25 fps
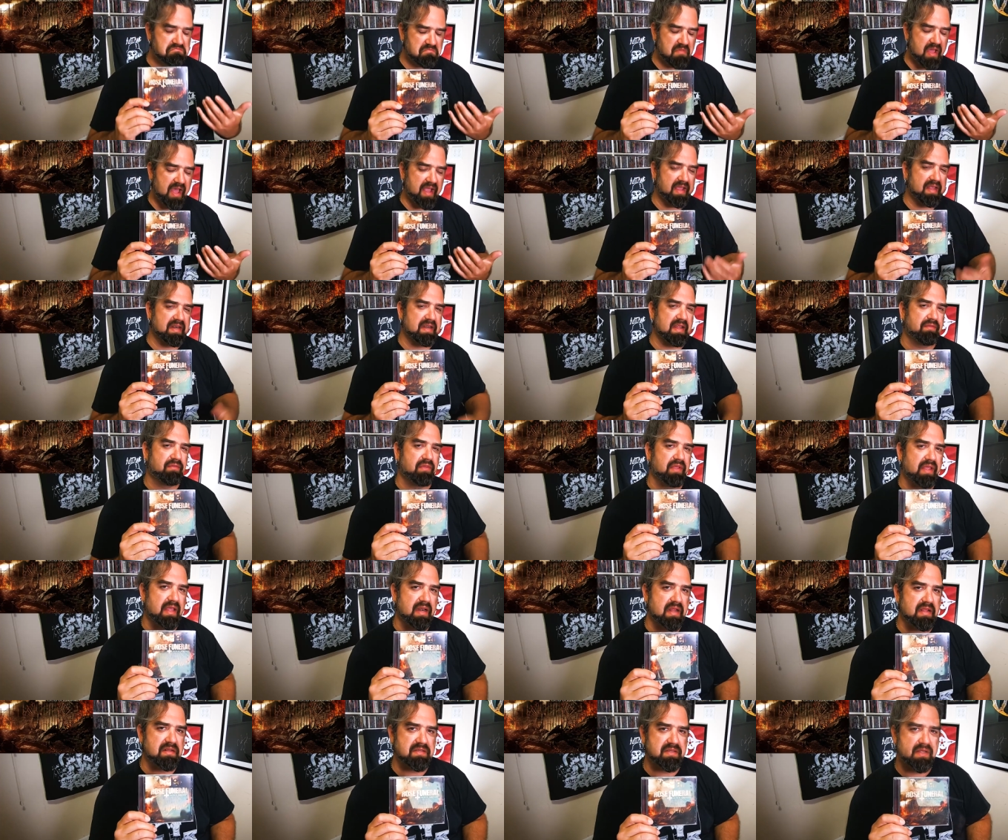I could definitely
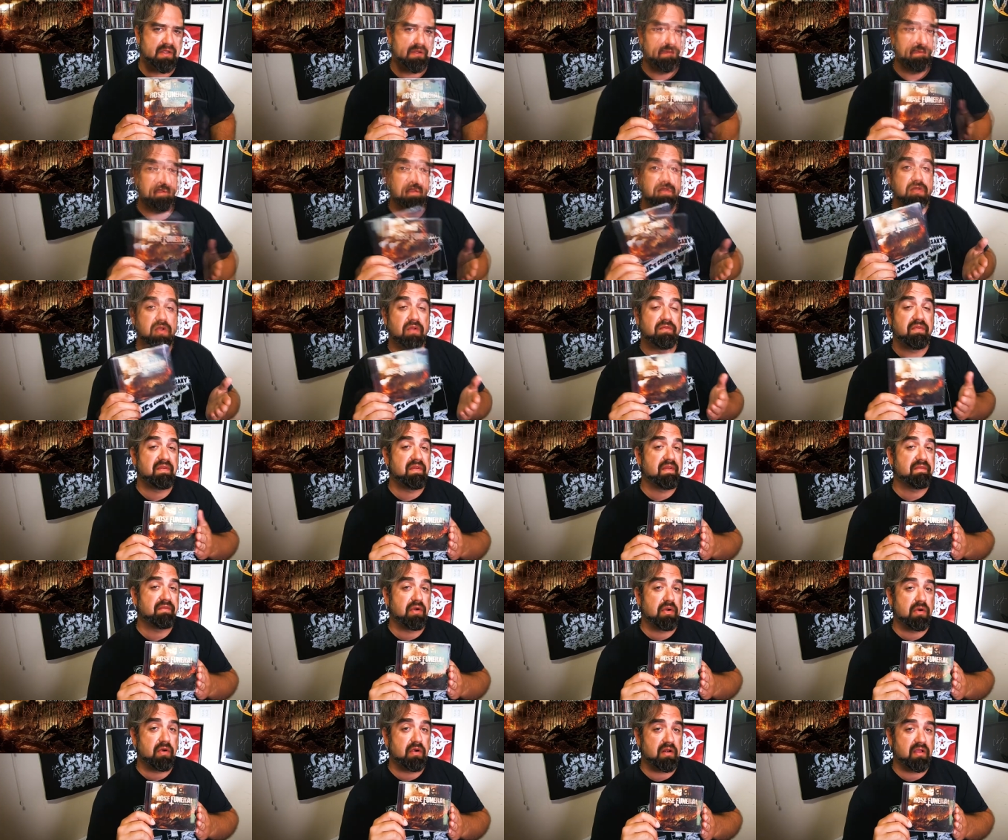get into. So if you've
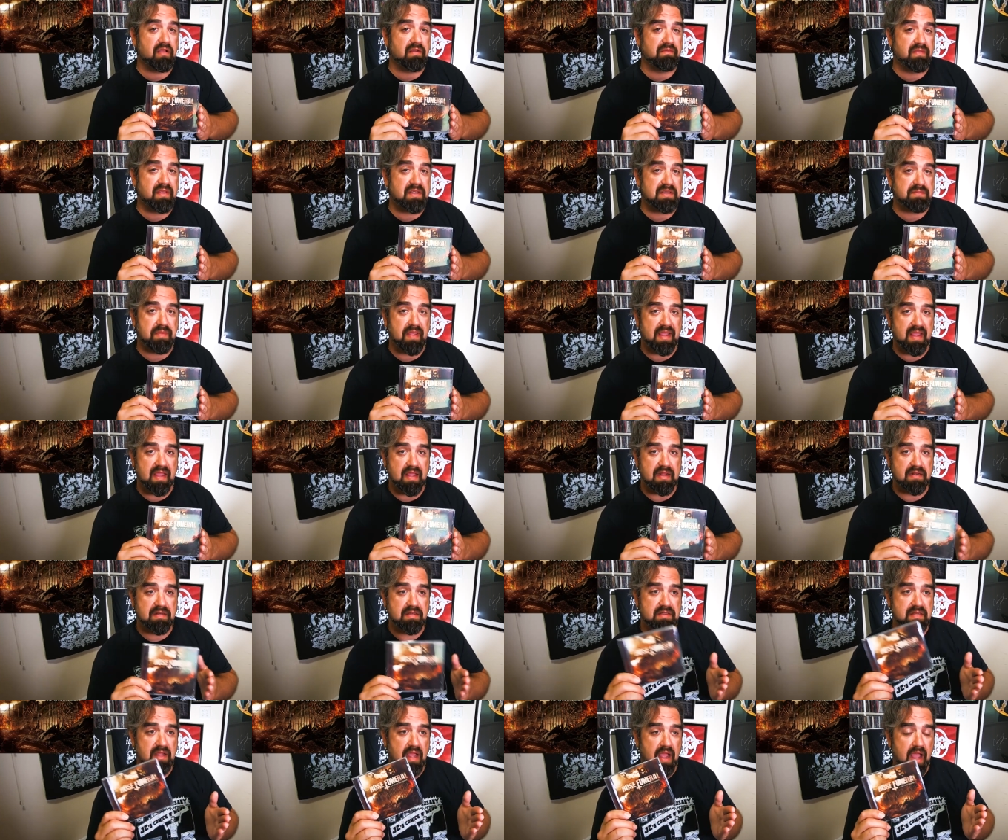never heard of this
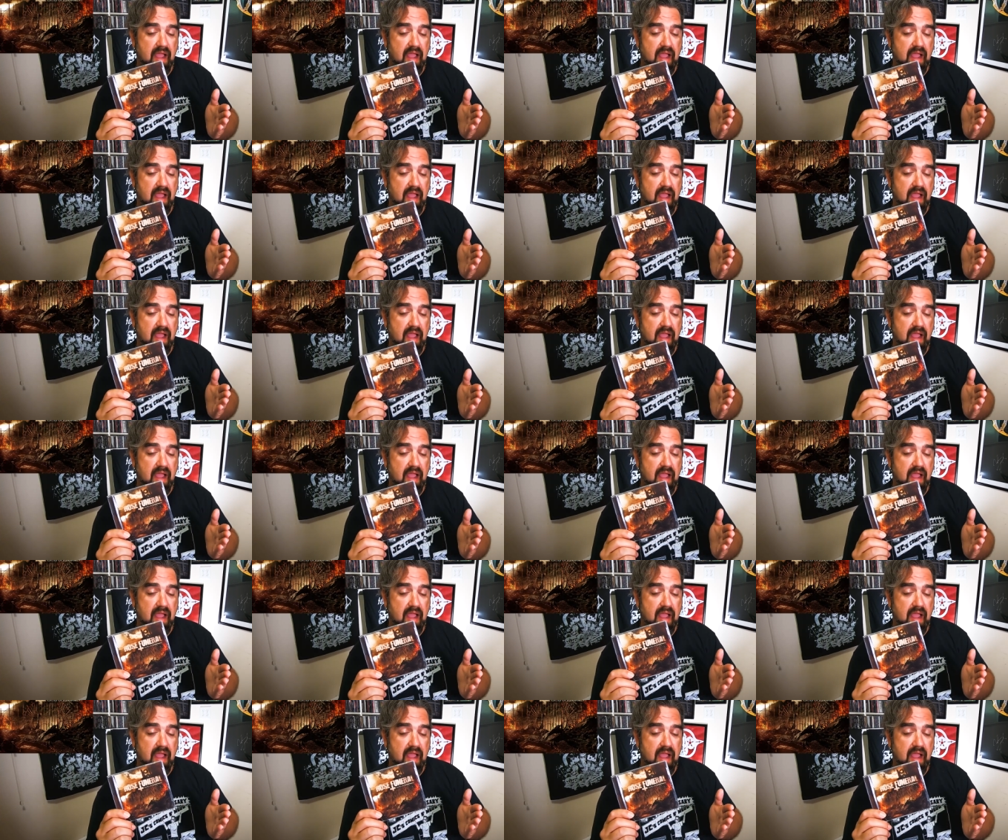band,